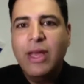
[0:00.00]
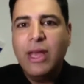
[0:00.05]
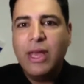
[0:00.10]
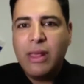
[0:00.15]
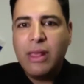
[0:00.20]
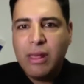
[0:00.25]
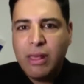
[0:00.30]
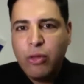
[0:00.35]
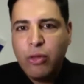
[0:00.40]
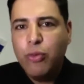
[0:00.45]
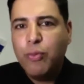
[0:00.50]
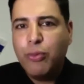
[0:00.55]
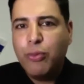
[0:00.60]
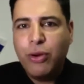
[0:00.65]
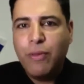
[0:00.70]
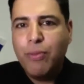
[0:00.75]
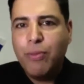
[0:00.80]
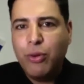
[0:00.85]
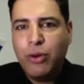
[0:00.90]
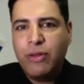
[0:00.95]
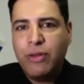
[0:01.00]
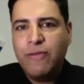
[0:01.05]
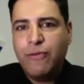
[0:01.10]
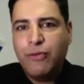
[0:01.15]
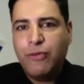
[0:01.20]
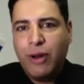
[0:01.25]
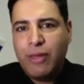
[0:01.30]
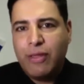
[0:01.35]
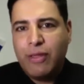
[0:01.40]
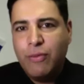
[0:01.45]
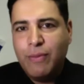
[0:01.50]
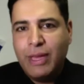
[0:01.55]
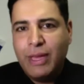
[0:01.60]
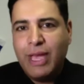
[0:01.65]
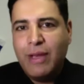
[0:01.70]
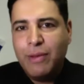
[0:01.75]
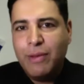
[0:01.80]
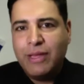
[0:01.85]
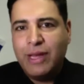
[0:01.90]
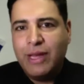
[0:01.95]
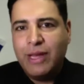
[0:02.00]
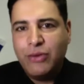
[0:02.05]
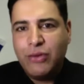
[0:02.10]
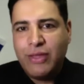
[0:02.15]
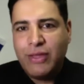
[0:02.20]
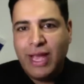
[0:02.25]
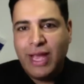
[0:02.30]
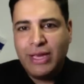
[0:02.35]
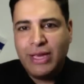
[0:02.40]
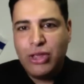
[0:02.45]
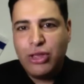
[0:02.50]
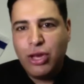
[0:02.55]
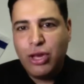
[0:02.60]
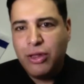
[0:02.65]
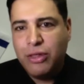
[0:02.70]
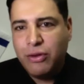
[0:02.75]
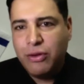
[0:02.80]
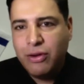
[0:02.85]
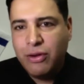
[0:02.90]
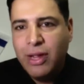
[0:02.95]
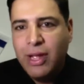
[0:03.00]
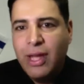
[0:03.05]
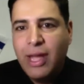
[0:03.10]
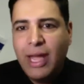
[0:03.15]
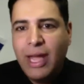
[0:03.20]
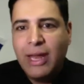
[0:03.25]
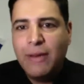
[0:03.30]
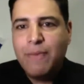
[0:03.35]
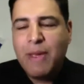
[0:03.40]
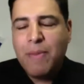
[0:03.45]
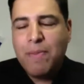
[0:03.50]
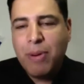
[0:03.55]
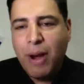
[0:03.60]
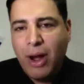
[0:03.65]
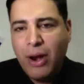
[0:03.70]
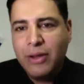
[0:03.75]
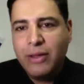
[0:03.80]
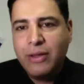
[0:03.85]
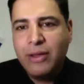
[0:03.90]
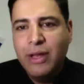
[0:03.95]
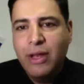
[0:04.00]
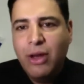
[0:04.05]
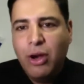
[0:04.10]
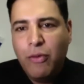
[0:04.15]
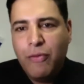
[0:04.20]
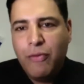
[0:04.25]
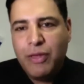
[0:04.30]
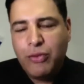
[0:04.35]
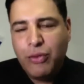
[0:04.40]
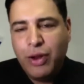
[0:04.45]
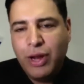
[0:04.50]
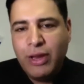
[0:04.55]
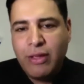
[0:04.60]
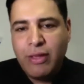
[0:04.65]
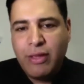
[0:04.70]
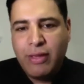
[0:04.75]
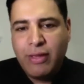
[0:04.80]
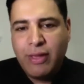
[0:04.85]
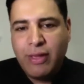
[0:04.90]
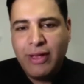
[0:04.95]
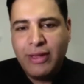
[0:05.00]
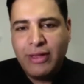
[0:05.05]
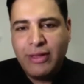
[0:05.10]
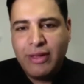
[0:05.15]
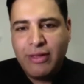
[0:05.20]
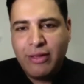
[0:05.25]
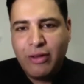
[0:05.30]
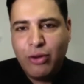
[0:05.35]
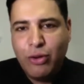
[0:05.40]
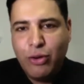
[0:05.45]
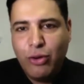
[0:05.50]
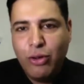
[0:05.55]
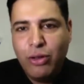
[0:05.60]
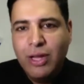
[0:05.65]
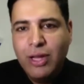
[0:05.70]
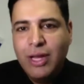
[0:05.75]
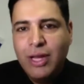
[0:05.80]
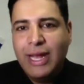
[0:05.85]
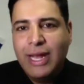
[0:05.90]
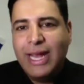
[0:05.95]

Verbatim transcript: it's super important for us to be able to understand each other and be part of Israeli society as a whole.